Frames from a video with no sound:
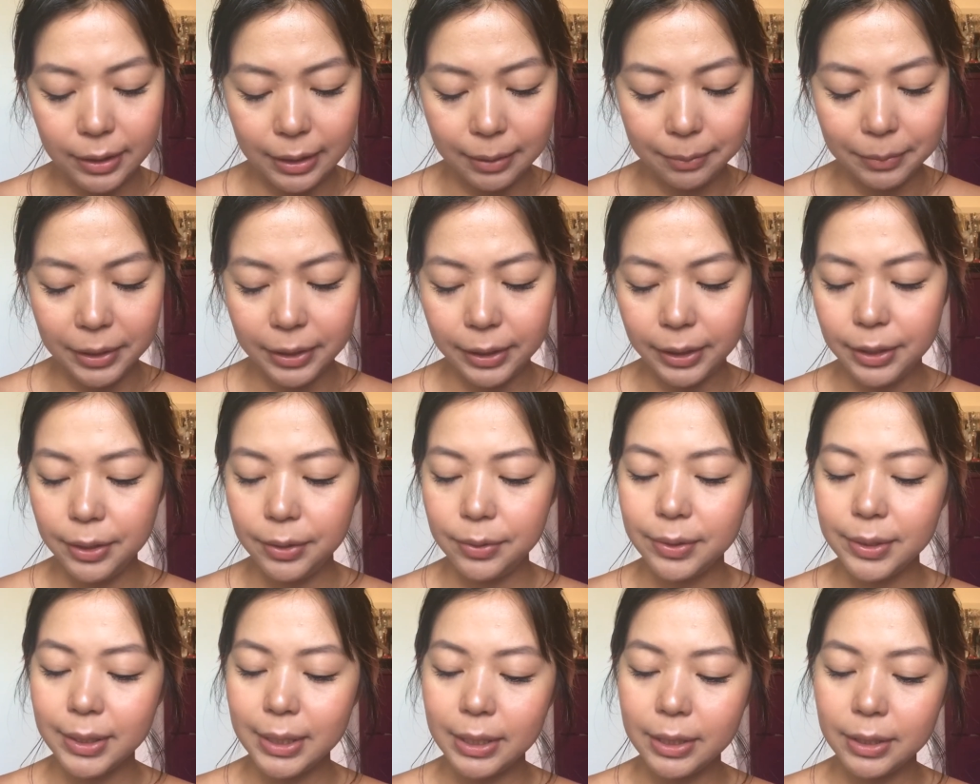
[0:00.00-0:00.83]
I'm gonna
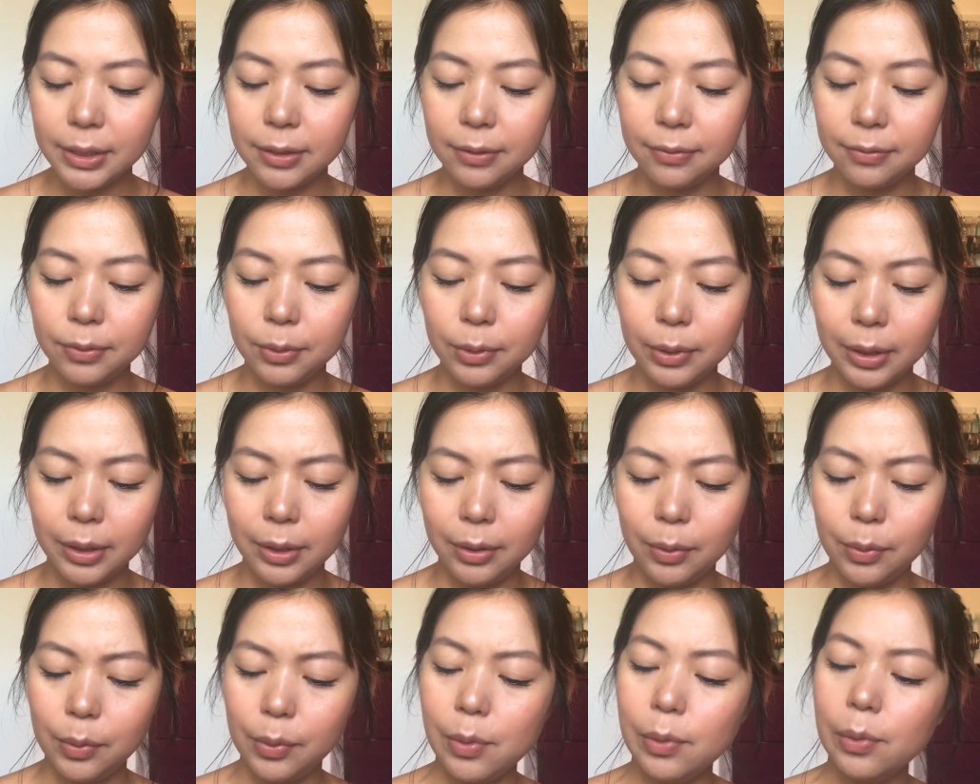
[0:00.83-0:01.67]
use the
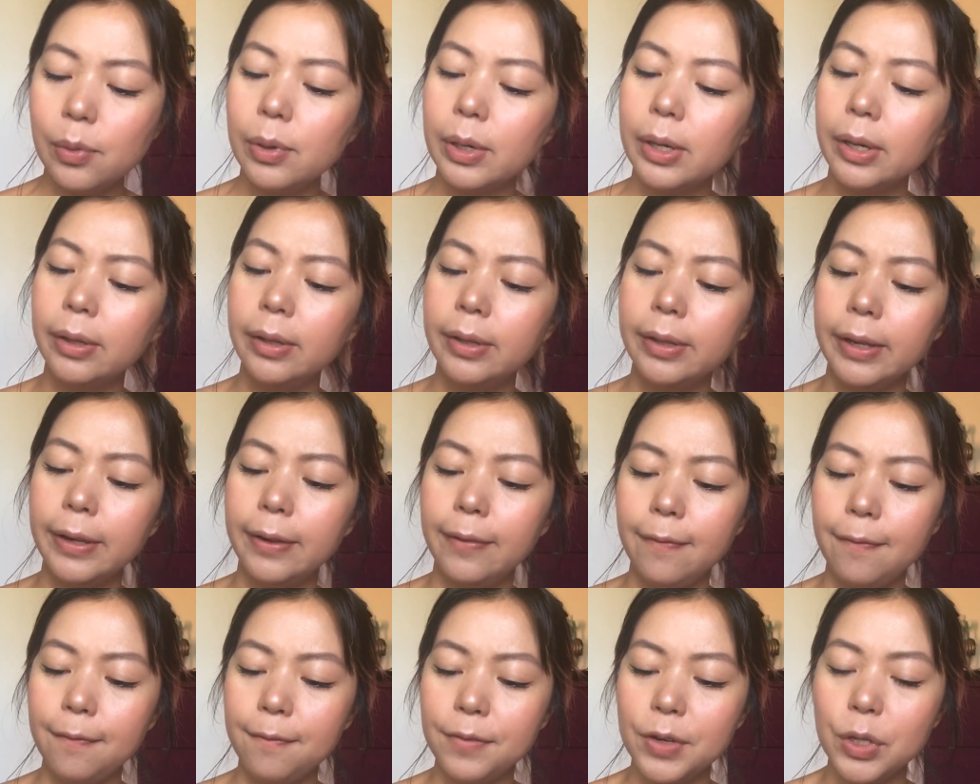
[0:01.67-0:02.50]
Sephora Oil
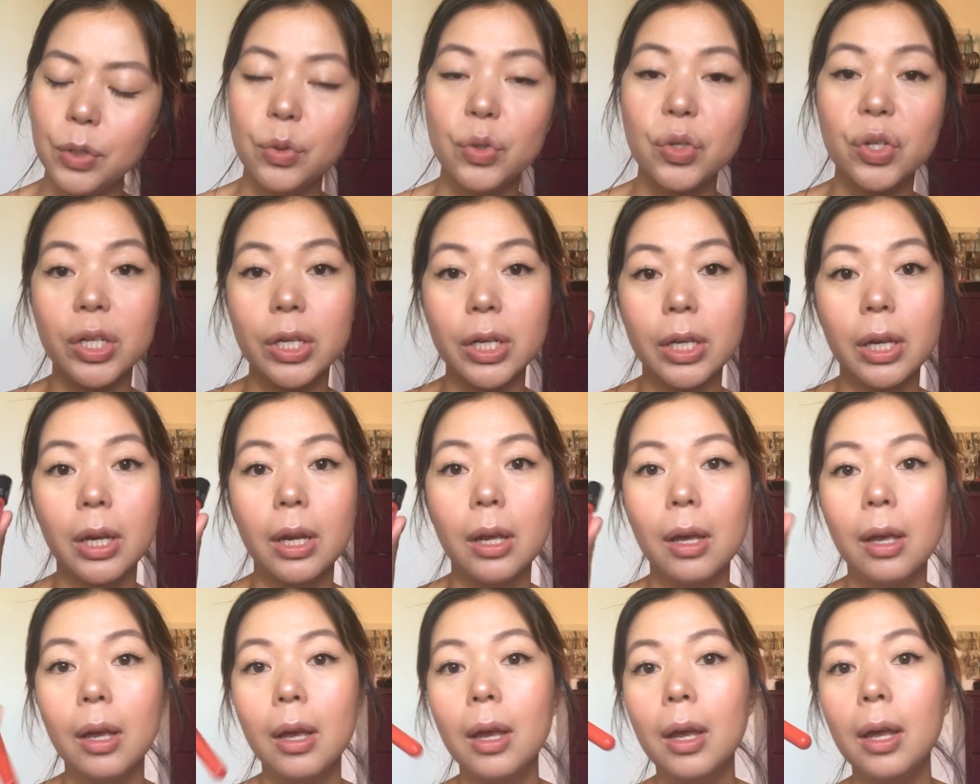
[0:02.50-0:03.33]
Infusion
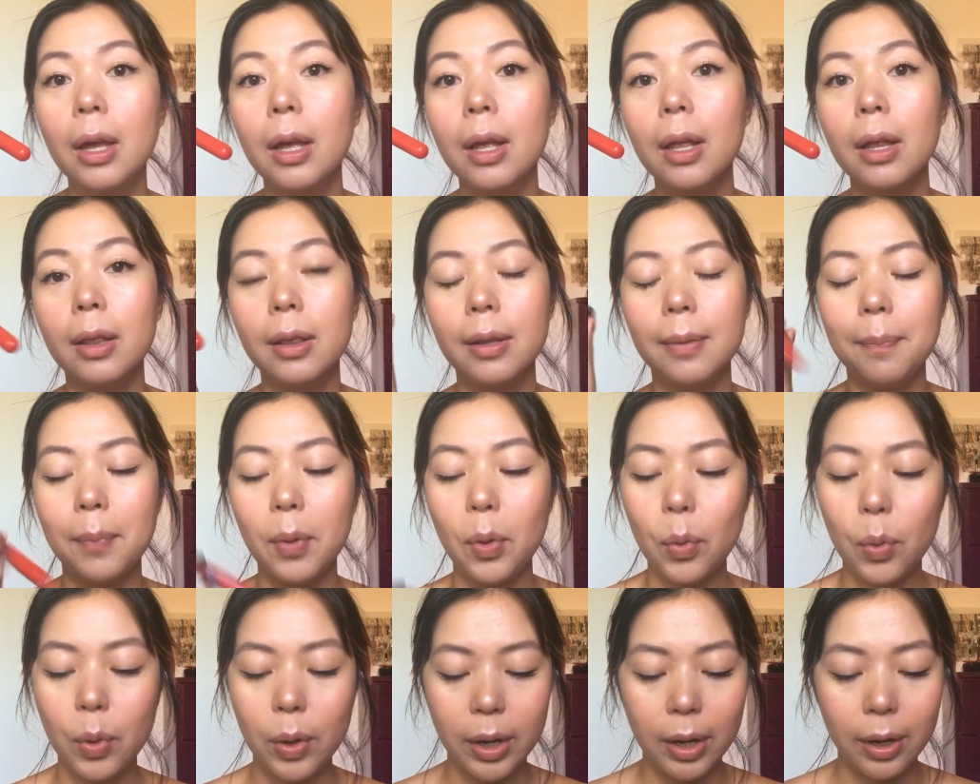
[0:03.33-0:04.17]
lip
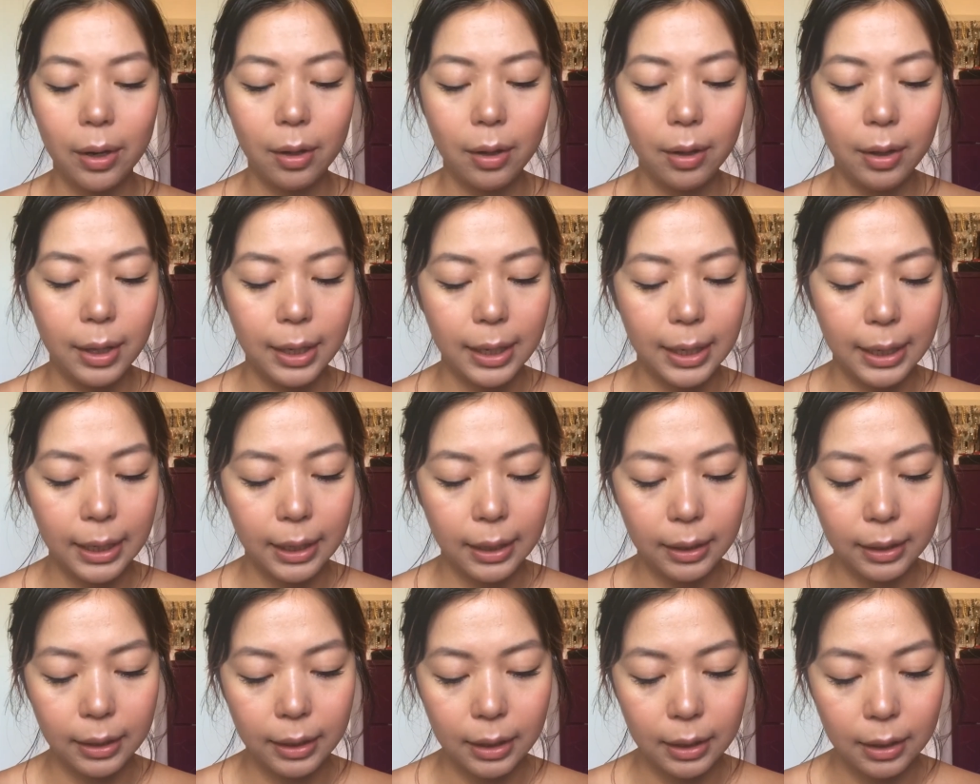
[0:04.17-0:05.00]
oil
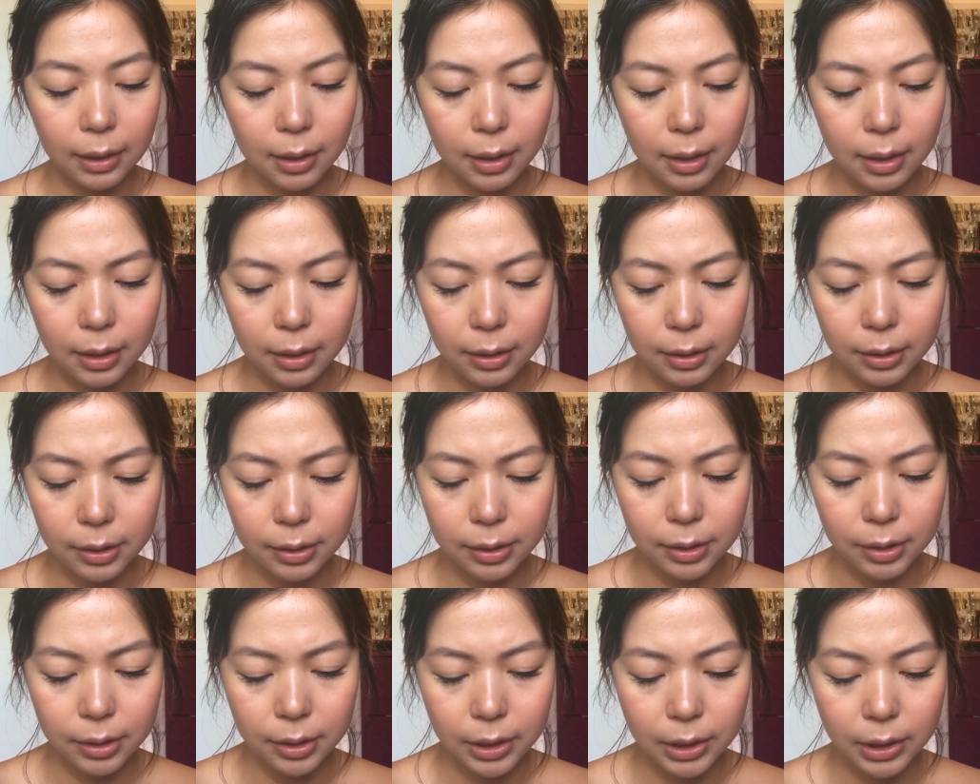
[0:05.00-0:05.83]
in the
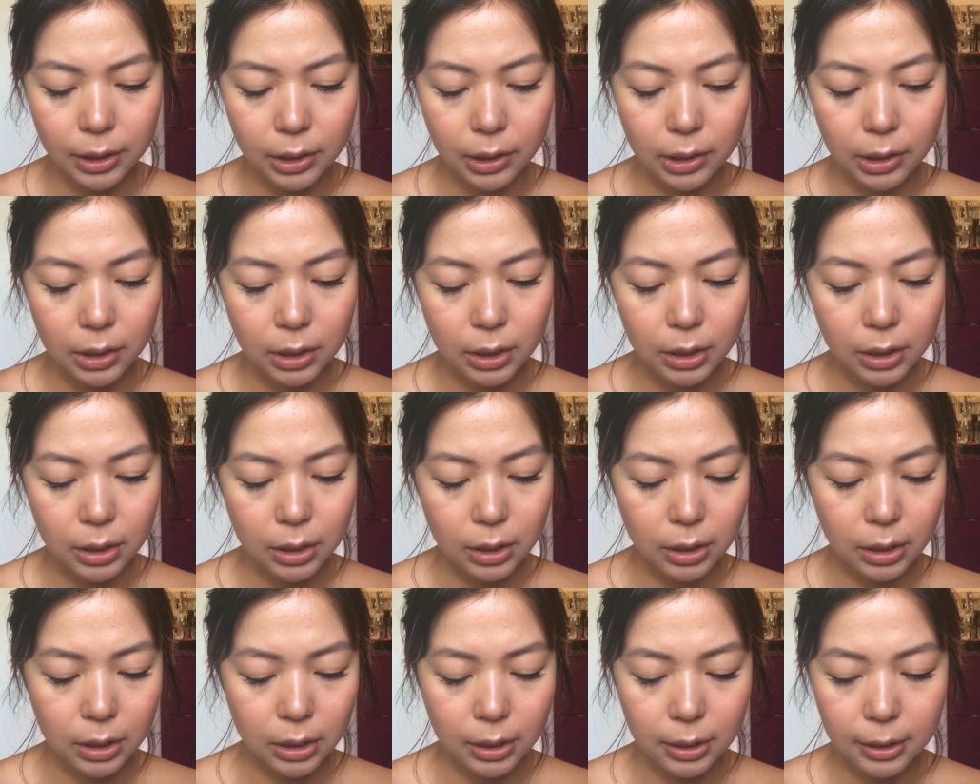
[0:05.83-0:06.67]

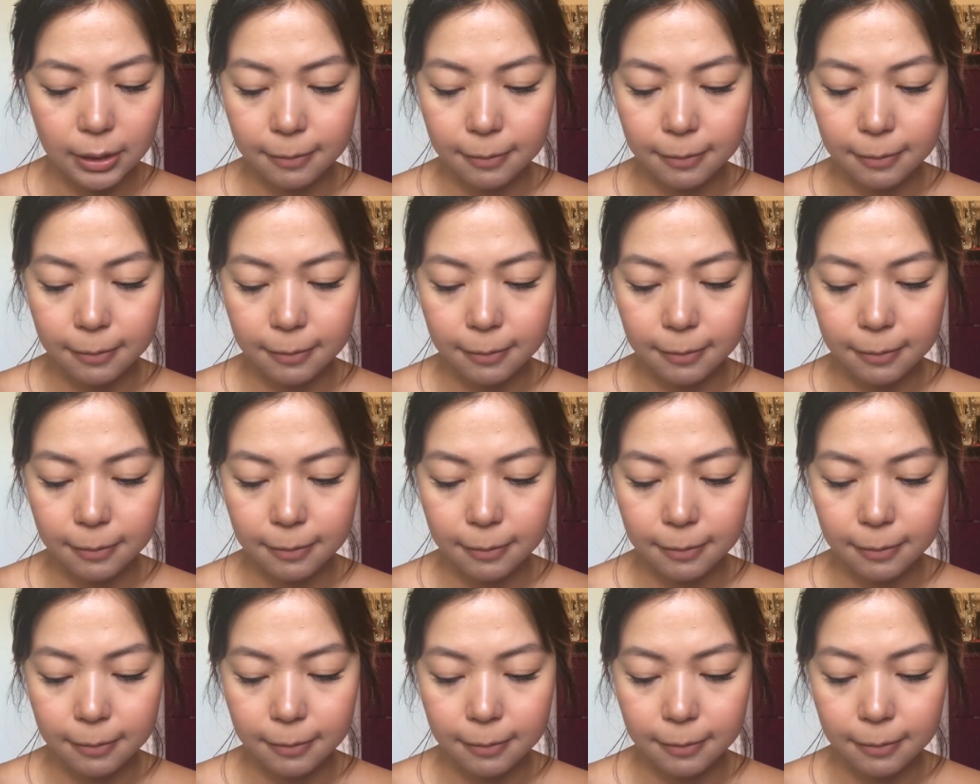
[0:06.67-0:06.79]
color